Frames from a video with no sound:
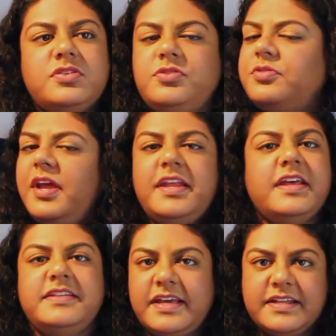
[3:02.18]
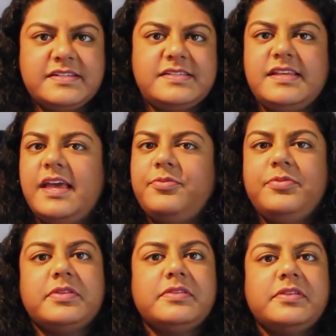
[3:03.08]
create a dance
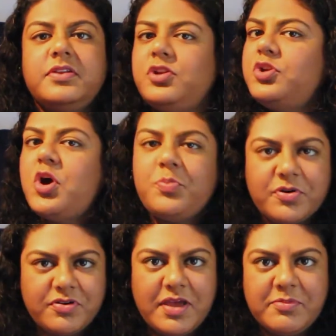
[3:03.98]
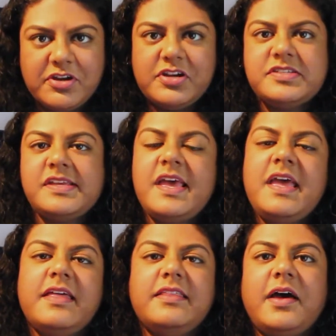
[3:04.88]
with no parameters.
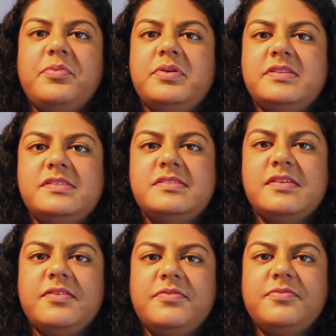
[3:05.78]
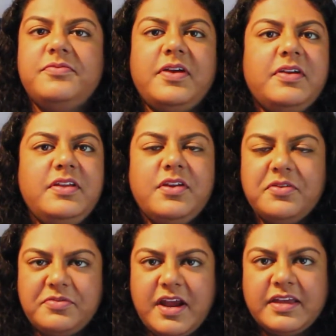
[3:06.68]
That was very
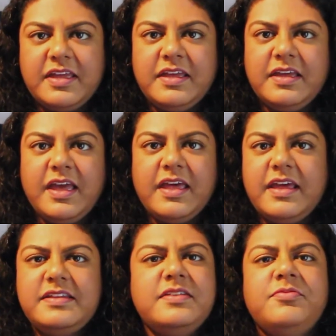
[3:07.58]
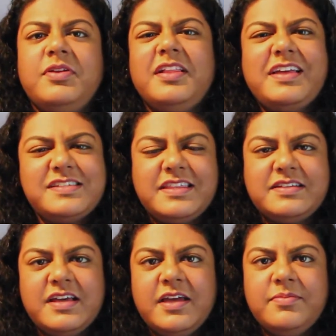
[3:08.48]
nerve-wracking, and I didn't realize at the
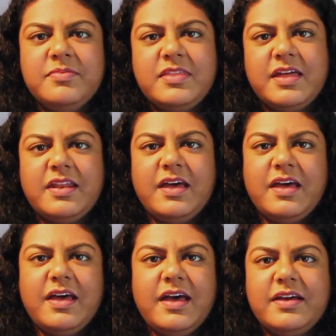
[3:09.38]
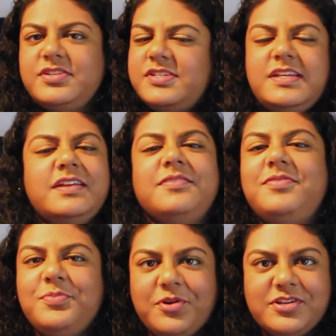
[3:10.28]
time that I just needed a
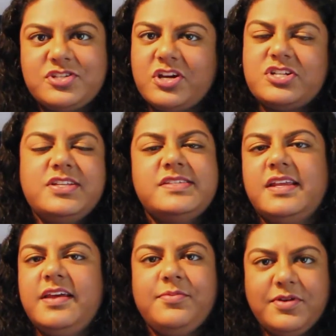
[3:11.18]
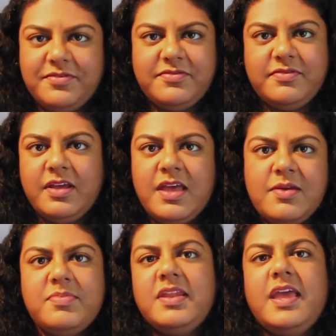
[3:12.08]
few more instructions and I would have
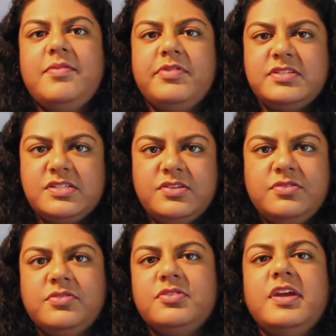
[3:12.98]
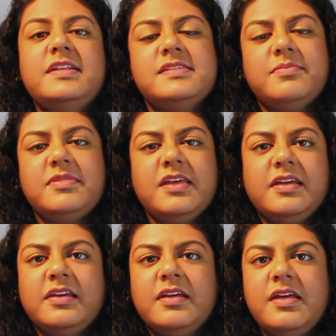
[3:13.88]
been able to create something